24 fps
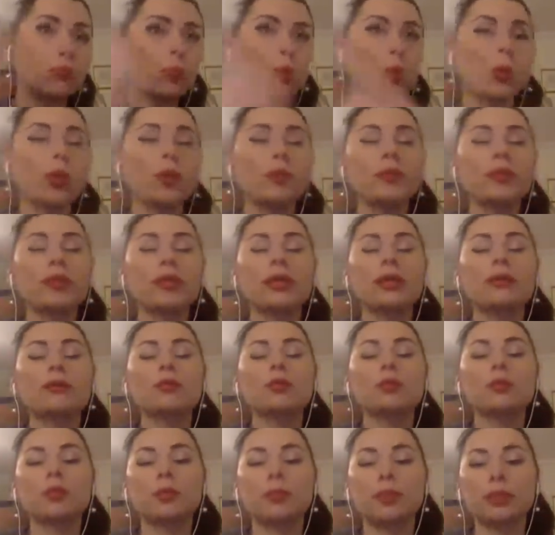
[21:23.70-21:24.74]
we
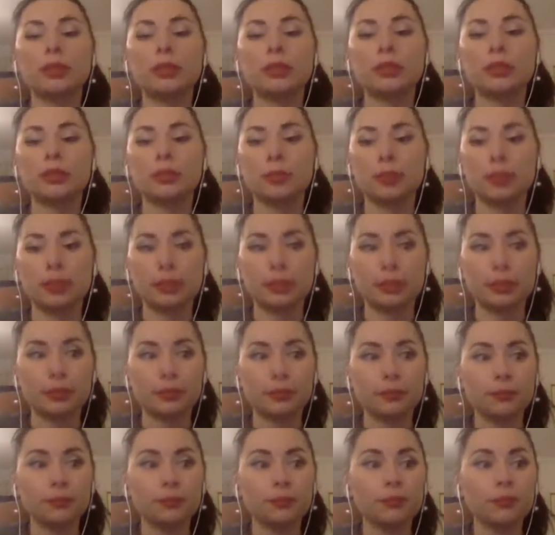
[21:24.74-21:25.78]
become to be better and better.
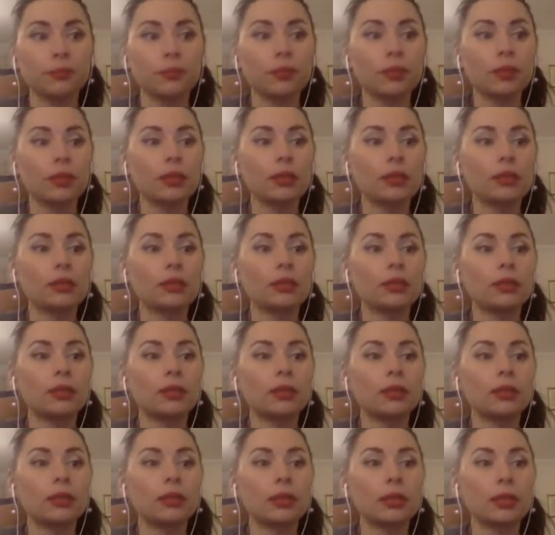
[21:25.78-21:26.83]
And
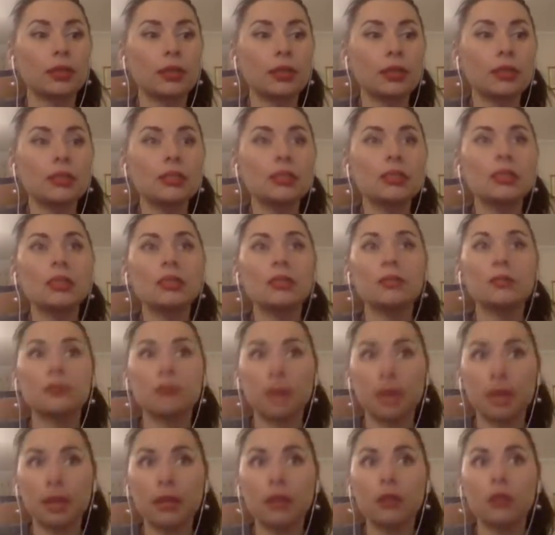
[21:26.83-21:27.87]
yes, if
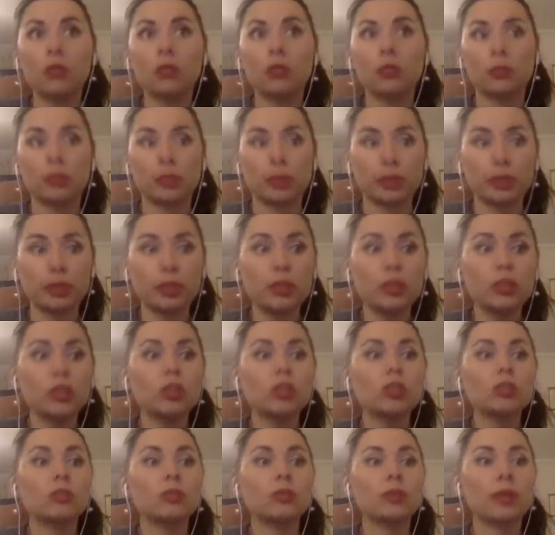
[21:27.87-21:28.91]
I go in
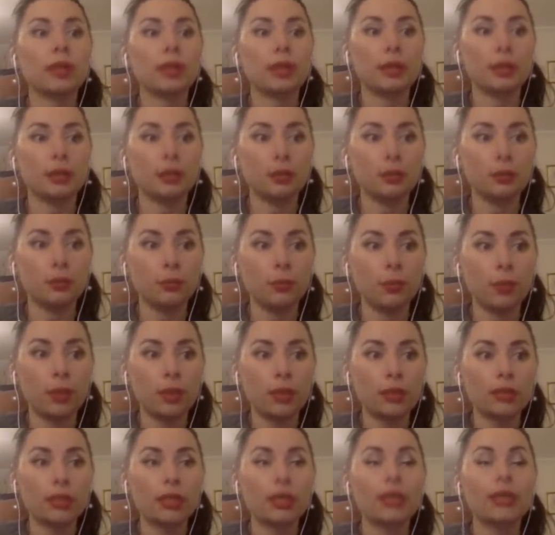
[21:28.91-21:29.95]
relationship,
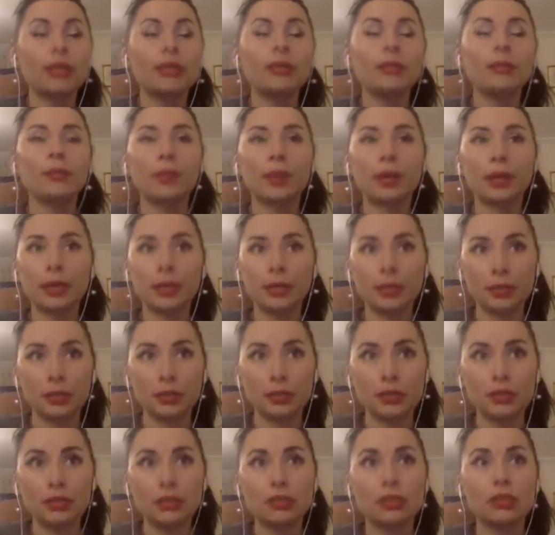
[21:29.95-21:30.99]
my
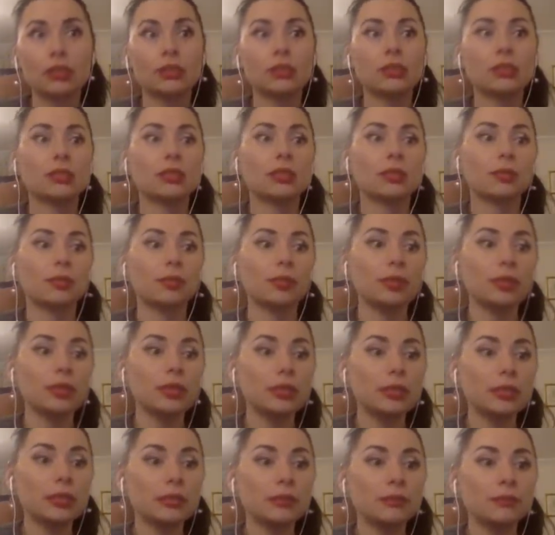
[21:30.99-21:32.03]
needs, it's
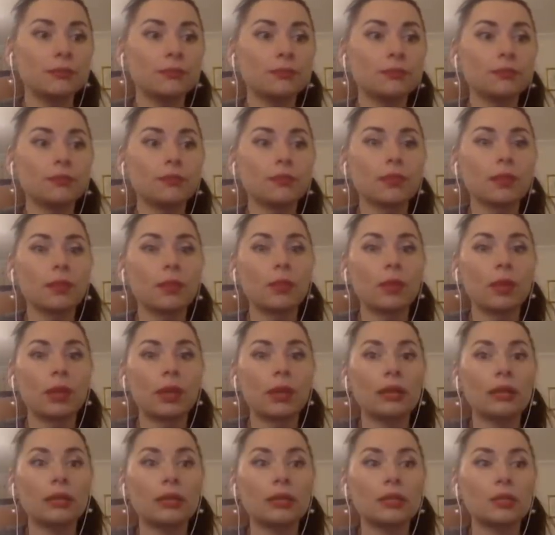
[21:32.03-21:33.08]
stability,
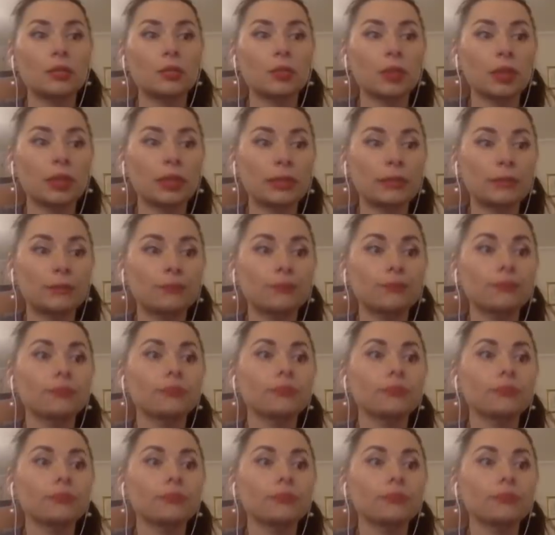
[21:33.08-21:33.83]
my needs, man,